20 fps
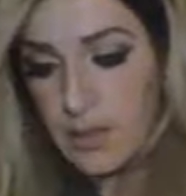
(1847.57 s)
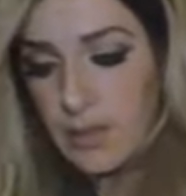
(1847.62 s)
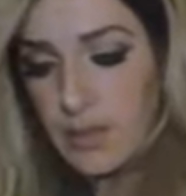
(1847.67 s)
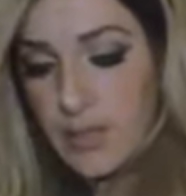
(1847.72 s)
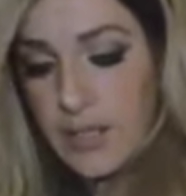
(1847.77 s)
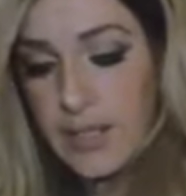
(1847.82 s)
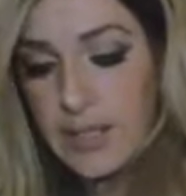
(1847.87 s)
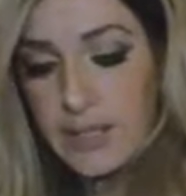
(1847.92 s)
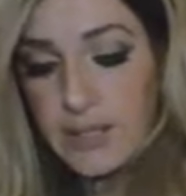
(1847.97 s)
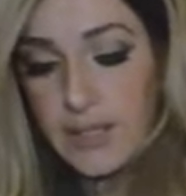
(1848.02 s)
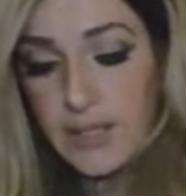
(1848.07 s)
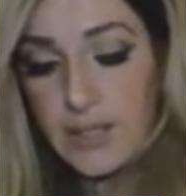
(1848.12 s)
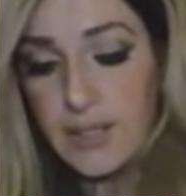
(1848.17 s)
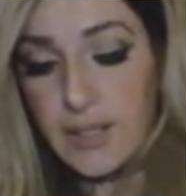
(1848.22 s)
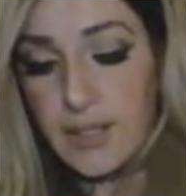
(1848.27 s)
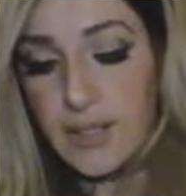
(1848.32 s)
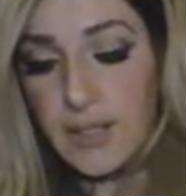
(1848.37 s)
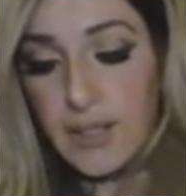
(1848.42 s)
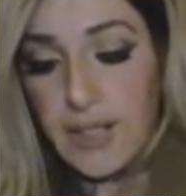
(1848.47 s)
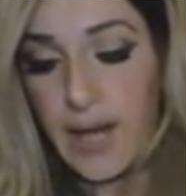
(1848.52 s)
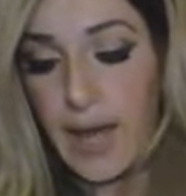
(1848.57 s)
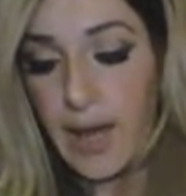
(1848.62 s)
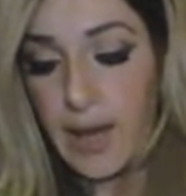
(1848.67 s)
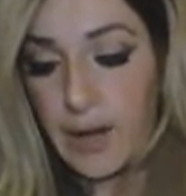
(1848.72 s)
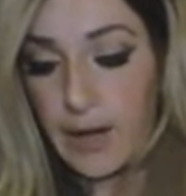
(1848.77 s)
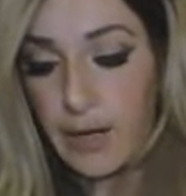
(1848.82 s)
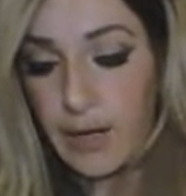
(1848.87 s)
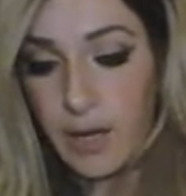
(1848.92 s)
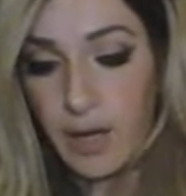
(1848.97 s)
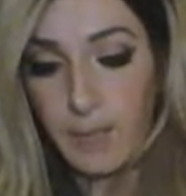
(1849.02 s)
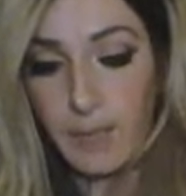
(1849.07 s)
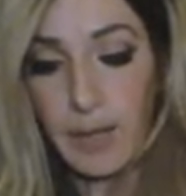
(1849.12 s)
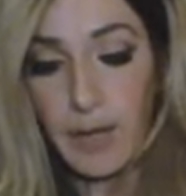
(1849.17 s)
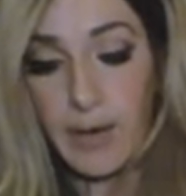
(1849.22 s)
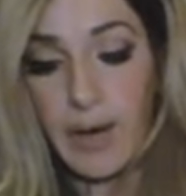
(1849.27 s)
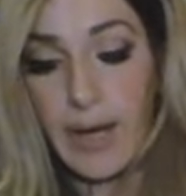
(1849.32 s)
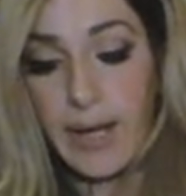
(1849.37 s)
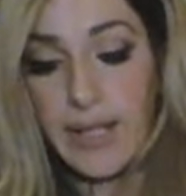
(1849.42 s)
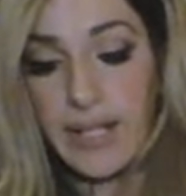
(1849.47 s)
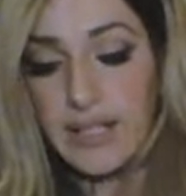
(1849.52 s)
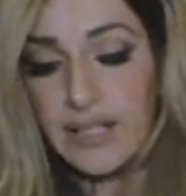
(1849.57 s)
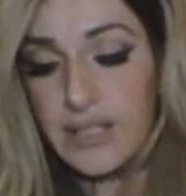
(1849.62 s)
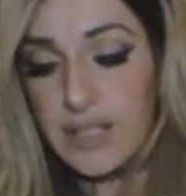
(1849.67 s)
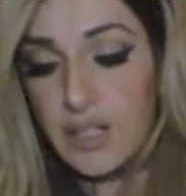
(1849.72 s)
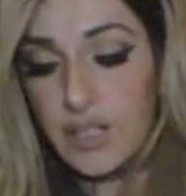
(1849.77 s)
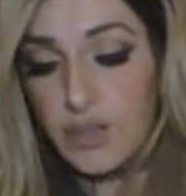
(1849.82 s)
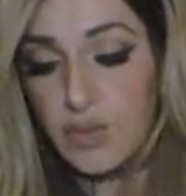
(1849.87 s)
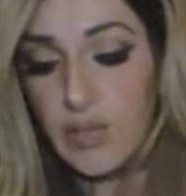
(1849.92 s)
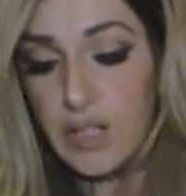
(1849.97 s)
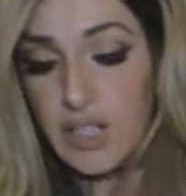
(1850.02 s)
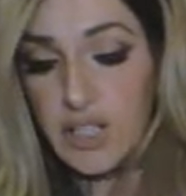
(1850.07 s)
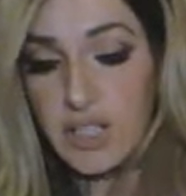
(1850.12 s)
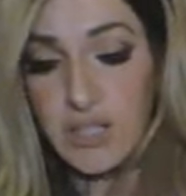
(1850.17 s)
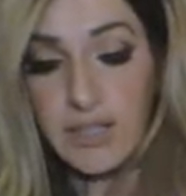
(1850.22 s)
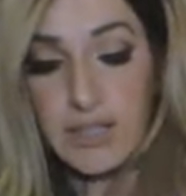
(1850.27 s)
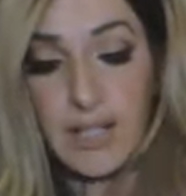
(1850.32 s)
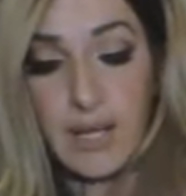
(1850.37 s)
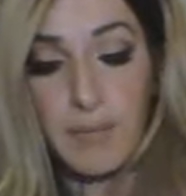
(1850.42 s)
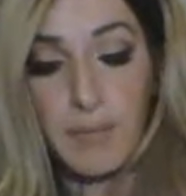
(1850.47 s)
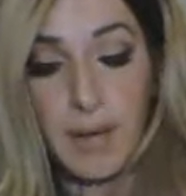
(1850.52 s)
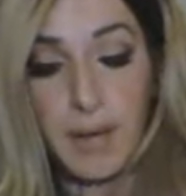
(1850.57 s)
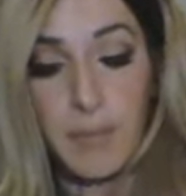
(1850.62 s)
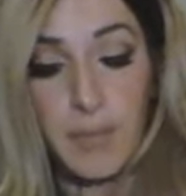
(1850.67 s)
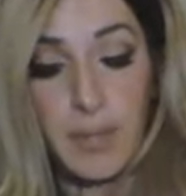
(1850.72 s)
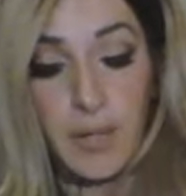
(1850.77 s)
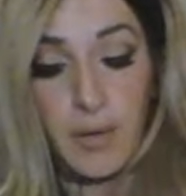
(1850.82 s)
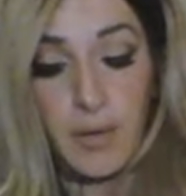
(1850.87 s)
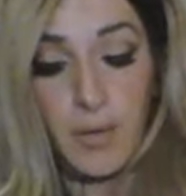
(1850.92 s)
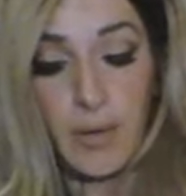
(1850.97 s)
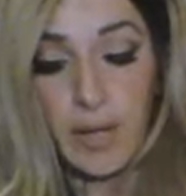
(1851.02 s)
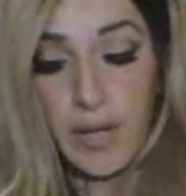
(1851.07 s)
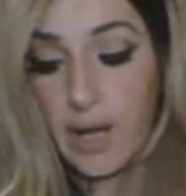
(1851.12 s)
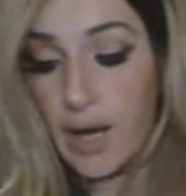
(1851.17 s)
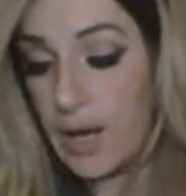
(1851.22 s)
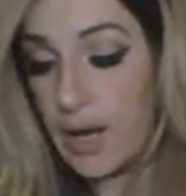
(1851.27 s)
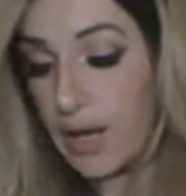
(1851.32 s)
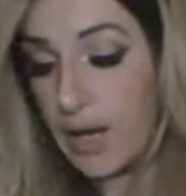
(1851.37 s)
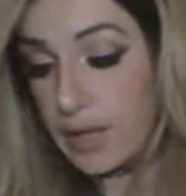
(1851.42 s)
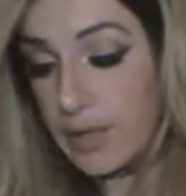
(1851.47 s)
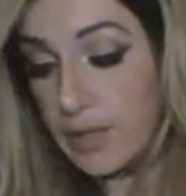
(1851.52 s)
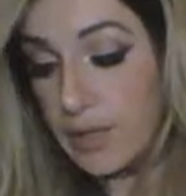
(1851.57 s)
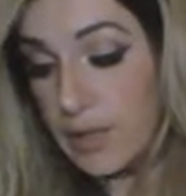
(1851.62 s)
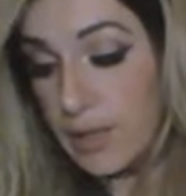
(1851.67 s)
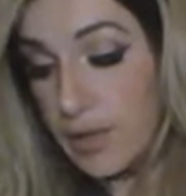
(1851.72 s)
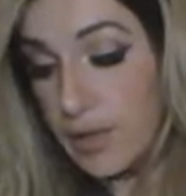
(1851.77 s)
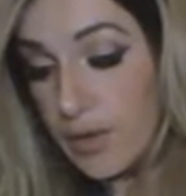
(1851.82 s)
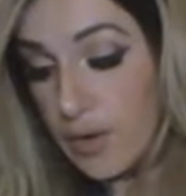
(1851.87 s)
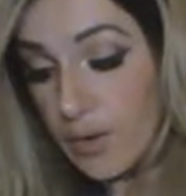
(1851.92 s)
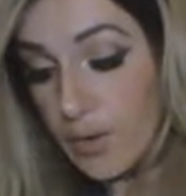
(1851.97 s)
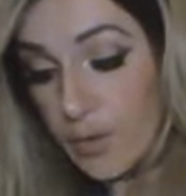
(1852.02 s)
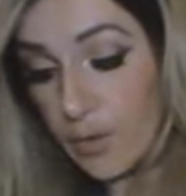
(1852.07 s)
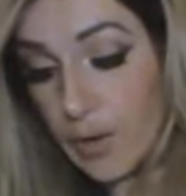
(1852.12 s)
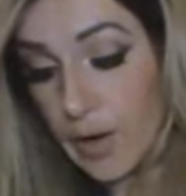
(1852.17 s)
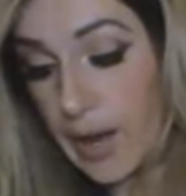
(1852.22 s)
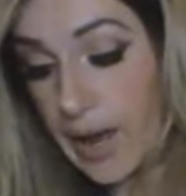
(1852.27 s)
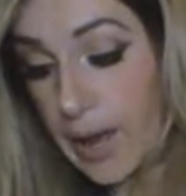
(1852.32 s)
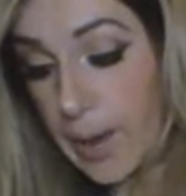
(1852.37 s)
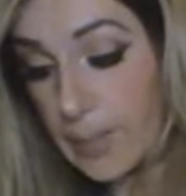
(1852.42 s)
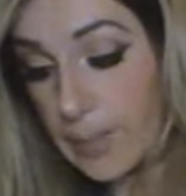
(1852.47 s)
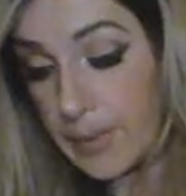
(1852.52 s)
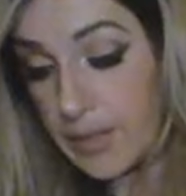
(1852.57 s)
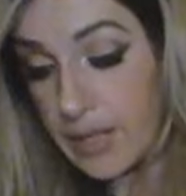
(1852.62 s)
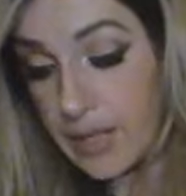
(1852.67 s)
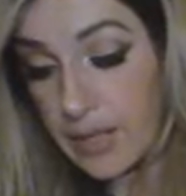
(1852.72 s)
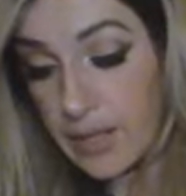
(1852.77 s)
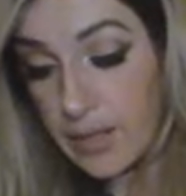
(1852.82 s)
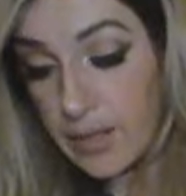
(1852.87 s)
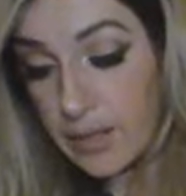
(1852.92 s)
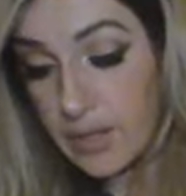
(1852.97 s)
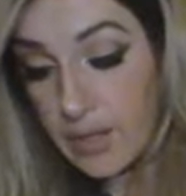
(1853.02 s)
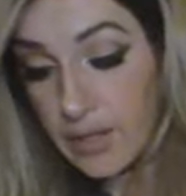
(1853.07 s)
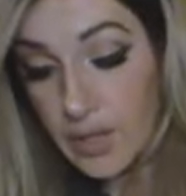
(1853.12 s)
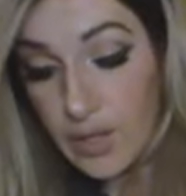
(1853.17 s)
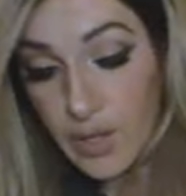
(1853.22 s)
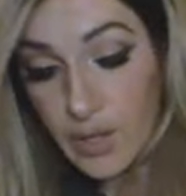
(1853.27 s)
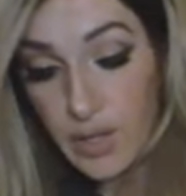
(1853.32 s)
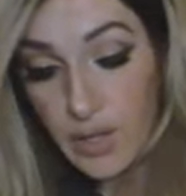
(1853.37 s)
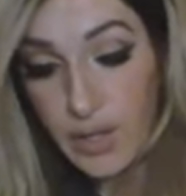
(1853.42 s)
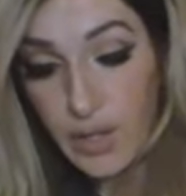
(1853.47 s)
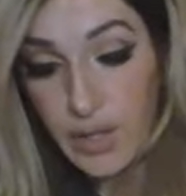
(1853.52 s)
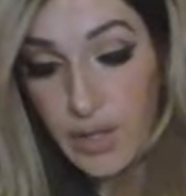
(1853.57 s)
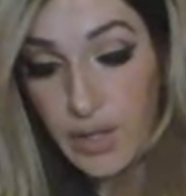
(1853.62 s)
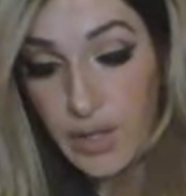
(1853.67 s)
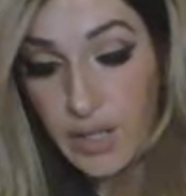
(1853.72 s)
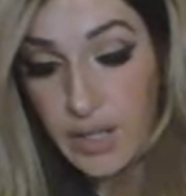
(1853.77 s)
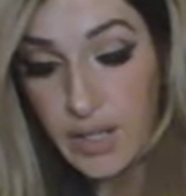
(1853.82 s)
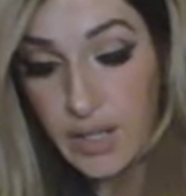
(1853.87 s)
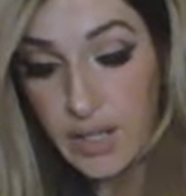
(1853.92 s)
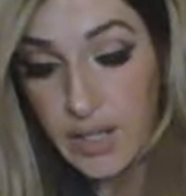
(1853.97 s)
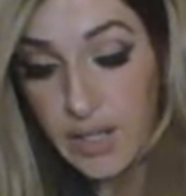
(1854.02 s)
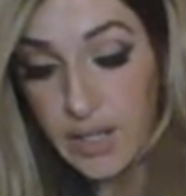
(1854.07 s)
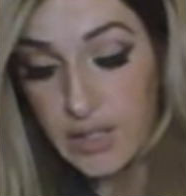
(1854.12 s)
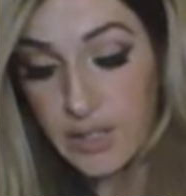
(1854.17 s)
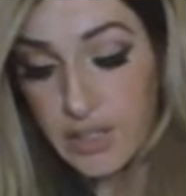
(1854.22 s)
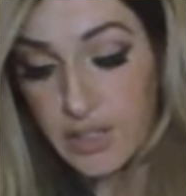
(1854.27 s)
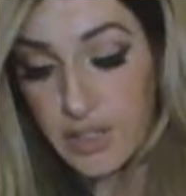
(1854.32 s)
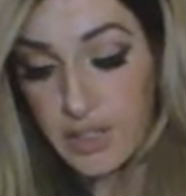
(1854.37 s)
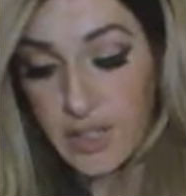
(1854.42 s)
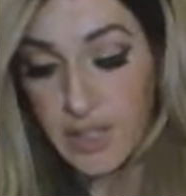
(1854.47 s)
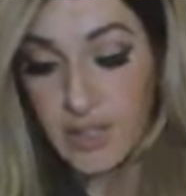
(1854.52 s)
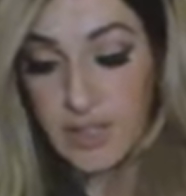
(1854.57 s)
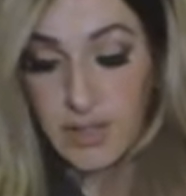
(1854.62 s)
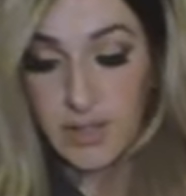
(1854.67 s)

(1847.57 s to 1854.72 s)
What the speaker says: He doesn't care about any situations that might be going on or happening. He's just